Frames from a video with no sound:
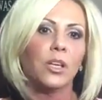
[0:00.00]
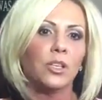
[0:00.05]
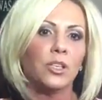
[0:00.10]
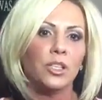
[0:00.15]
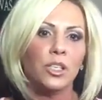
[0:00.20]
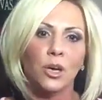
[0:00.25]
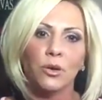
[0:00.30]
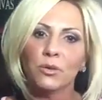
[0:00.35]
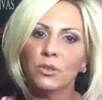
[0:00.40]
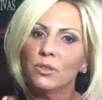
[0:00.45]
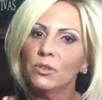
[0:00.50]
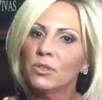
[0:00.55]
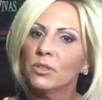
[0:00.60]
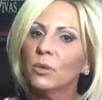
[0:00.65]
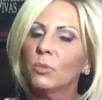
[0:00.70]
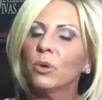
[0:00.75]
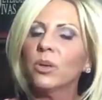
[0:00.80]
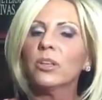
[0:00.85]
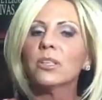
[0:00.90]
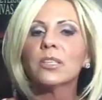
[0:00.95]
don't use the
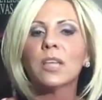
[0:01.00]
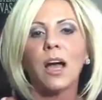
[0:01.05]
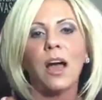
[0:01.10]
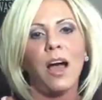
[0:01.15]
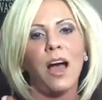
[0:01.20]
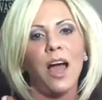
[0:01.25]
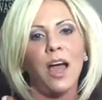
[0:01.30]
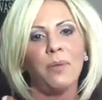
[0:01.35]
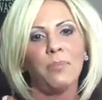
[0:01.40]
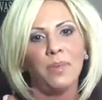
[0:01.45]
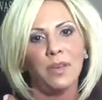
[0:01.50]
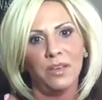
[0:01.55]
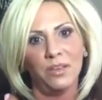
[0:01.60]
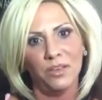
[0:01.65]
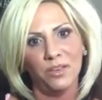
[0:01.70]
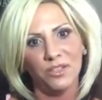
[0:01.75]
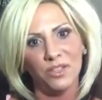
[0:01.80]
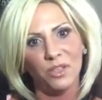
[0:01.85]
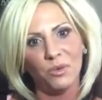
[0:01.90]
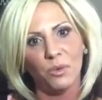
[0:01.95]
word time,
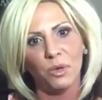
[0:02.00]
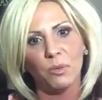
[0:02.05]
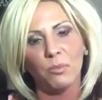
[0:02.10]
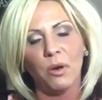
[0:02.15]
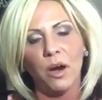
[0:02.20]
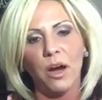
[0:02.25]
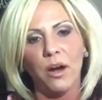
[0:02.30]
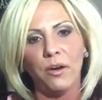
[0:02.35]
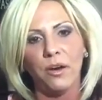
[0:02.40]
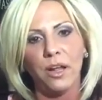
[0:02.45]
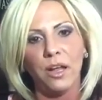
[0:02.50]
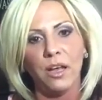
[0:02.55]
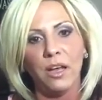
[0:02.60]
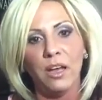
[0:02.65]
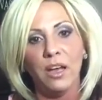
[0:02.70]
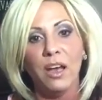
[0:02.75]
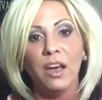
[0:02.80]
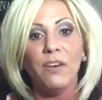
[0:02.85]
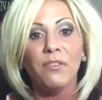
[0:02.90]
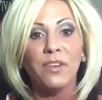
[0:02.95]
use the word priority.
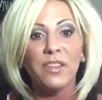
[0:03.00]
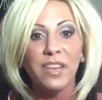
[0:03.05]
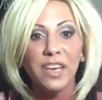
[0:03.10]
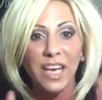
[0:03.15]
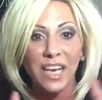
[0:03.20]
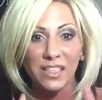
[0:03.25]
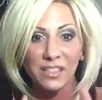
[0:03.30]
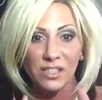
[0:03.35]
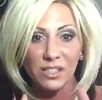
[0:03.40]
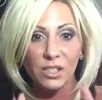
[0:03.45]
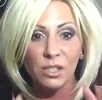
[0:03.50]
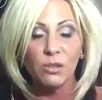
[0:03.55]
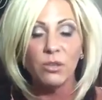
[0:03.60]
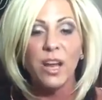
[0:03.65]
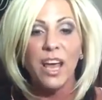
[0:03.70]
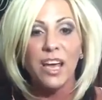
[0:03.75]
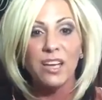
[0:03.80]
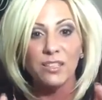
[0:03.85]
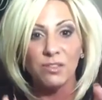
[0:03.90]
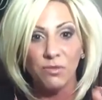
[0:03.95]
For the next 2
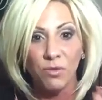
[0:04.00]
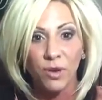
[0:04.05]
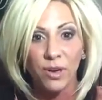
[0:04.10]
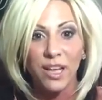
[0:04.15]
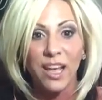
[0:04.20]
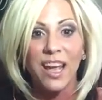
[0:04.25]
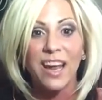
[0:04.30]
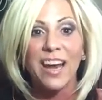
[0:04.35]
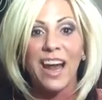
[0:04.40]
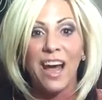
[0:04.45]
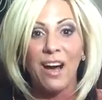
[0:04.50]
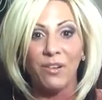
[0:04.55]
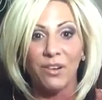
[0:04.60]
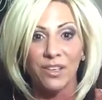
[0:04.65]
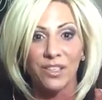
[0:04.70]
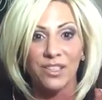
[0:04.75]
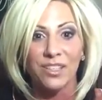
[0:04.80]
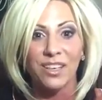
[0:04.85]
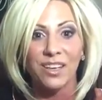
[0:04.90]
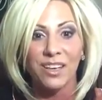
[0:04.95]
days, 48
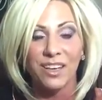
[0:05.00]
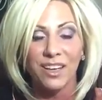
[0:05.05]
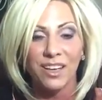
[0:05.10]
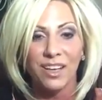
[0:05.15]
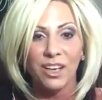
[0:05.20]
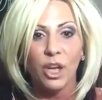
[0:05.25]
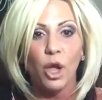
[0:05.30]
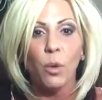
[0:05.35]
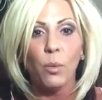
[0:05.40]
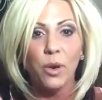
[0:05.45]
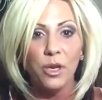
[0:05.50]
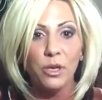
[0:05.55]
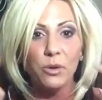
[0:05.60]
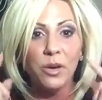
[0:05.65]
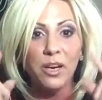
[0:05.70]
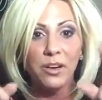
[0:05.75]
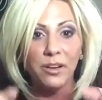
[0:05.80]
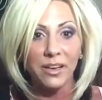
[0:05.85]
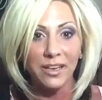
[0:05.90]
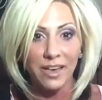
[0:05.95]
hours, when you
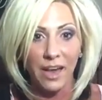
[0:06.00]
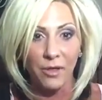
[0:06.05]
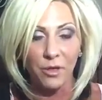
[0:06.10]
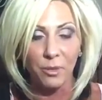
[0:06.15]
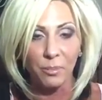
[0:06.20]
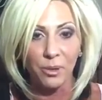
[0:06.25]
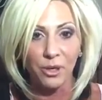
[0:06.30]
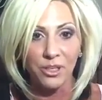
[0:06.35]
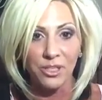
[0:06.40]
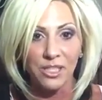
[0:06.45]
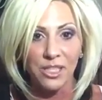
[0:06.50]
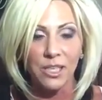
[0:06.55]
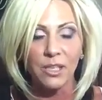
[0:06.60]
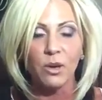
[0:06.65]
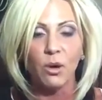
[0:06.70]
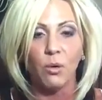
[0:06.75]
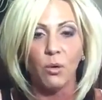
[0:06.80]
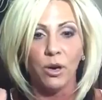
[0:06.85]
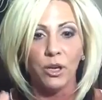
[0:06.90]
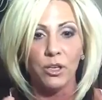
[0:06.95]
hear another person
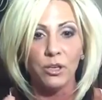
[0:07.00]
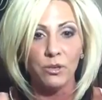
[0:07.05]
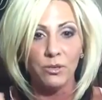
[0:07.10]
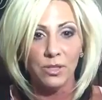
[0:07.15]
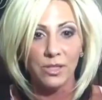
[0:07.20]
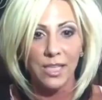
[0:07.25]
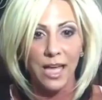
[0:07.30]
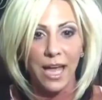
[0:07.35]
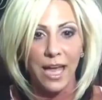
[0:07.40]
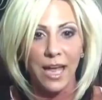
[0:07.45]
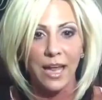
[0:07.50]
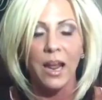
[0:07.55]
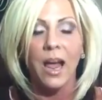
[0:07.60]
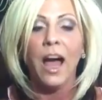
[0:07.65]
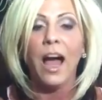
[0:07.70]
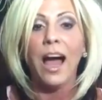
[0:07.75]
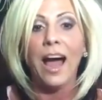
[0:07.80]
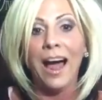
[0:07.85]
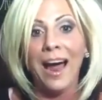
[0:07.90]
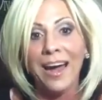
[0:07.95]
or you say,
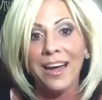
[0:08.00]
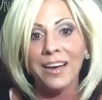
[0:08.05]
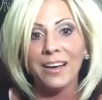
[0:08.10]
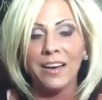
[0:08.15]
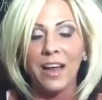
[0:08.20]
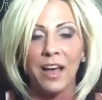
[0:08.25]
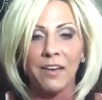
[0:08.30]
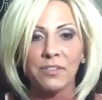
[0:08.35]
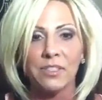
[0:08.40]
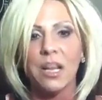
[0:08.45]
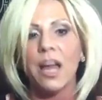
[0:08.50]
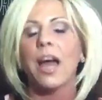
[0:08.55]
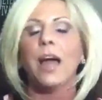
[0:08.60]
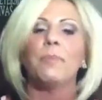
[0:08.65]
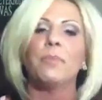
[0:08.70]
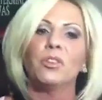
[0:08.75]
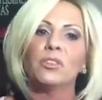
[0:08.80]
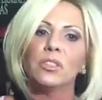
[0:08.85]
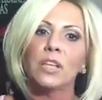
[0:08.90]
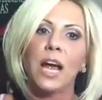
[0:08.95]
I didn't have time,
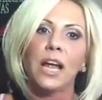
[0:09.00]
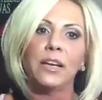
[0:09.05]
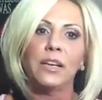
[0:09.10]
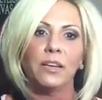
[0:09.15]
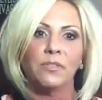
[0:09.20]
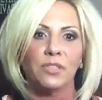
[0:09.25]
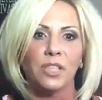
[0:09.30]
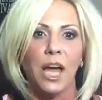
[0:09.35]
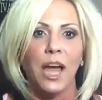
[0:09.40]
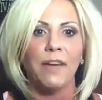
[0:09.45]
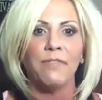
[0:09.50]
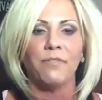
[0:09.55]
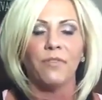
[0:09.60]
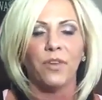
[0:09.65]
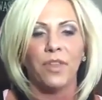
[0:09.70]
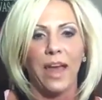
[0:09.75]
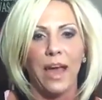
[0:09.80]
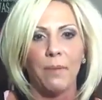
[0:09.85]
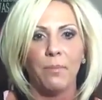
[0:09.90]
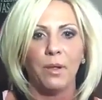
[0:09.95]
there's not enough time for
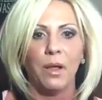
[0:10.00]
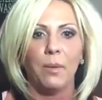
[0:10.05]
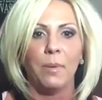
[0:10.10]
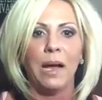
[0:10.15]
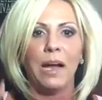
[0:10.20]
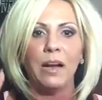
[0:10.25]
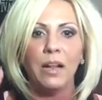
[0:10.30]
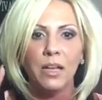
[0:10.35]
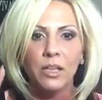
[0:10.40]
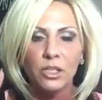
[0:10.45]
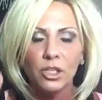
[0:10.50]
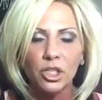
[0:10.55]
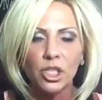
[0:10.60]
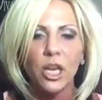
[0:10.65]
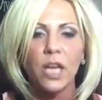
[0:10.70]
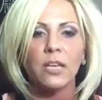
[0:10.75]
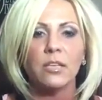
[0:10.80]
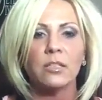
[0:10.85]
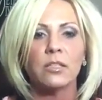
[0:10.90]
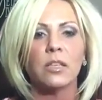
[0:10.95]
that, blah, blah,
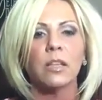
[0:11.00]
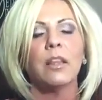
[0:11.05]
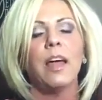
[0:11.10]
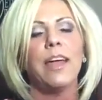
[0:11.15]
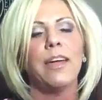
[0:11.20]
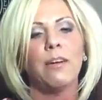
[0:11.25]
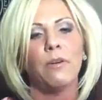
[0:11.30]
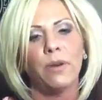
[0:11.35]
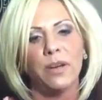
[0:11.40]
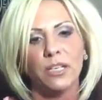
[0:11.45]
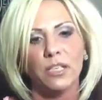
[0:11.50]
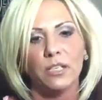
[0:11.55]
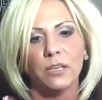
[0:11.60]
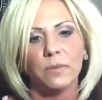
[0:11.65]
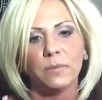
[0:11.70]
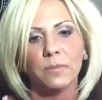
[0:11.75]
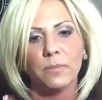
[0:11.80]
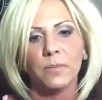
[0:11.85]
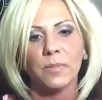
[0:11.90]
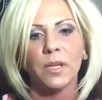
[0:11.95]
change the language
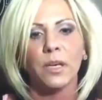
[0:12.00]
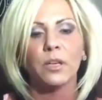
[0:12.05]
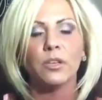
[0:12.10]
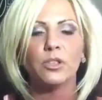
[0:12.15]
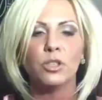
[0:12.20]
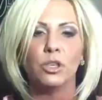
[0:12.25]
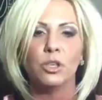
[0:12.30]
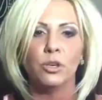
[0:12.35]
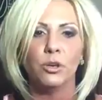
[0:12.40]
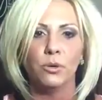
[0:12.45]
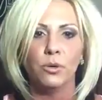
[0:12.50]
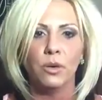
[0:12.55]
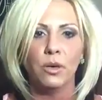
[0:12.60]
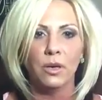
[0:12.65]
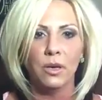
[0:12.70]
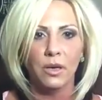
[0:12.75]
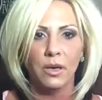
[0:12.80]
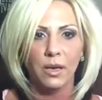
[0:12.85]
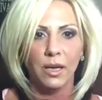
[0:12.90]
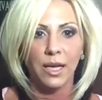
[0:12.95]
to,
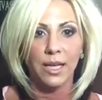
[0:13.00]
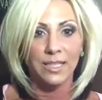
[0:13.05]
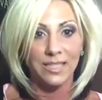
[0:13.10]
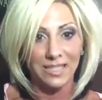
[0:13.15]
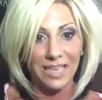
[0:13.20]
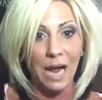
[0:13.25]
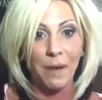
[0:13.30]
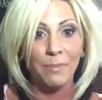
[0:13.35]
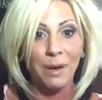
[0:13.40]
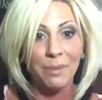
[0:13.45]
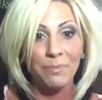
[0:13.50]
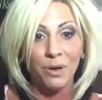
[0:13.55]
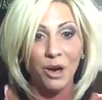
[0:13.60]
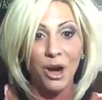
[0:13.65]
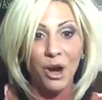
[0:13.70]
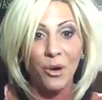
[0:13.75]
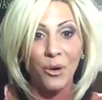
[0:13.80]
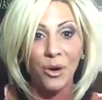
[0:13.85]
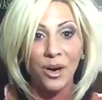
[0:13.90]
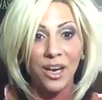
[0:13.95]
it's not my
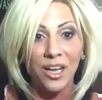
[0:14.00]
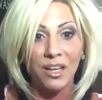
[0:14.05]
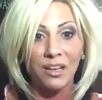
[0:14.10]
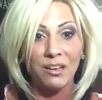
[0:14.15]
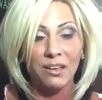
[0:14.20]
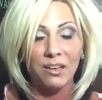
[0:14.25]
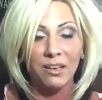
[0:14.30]
priority.